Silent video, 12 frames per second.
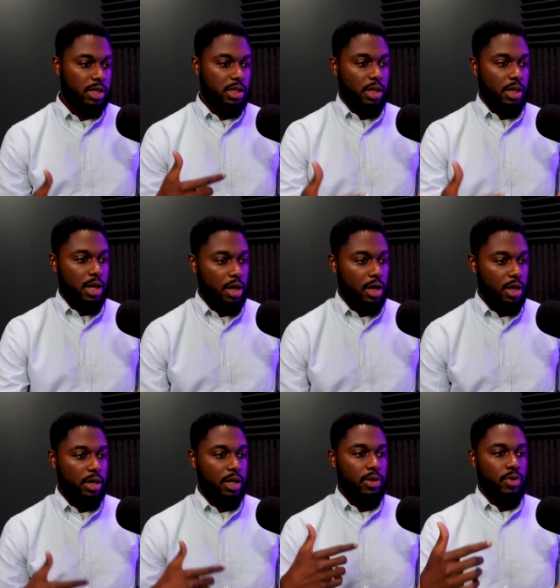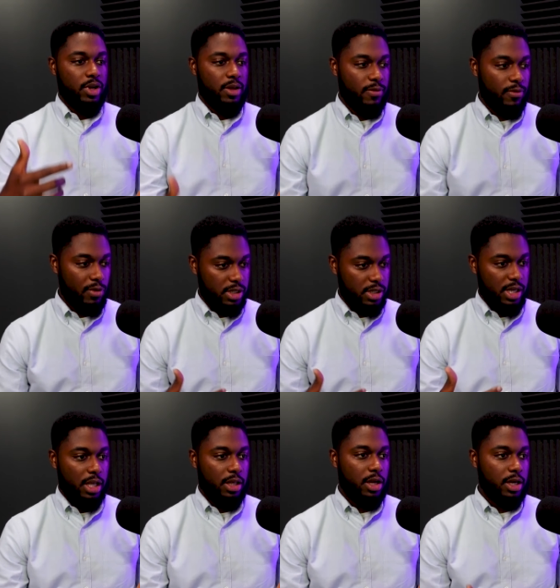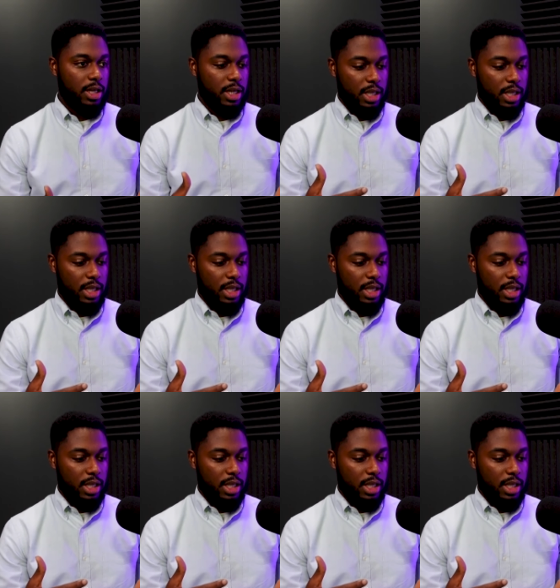to learn and reinforce that learning,